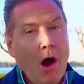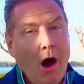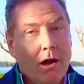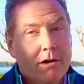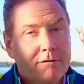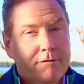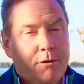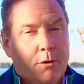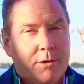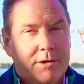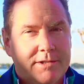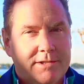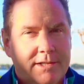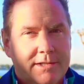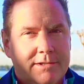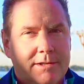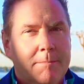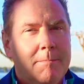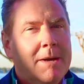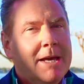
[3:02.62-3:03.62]
autofocus
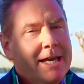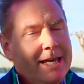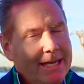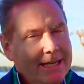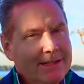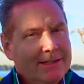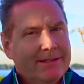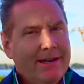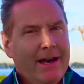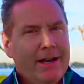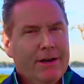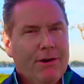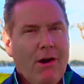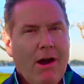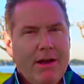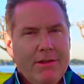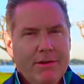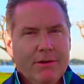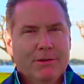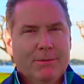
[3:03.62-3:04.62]
system, inside our
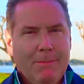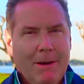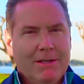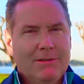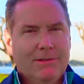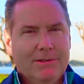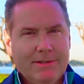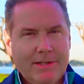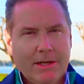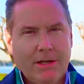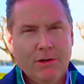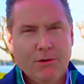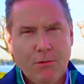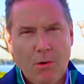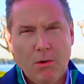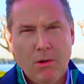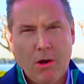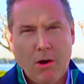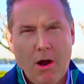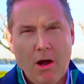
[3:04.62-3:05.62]
eye there's muscles that
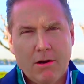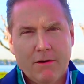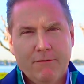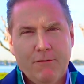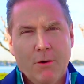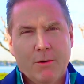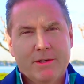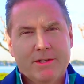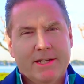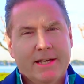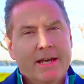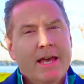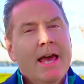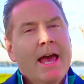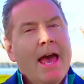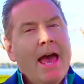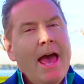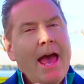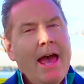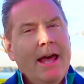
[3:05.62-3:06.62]
control our autofocusing,
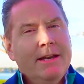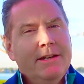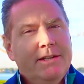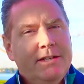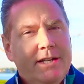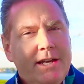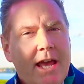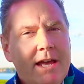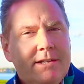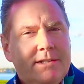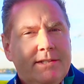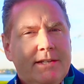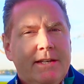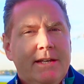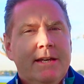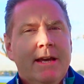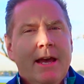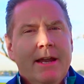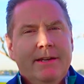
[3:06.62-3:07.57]
and THC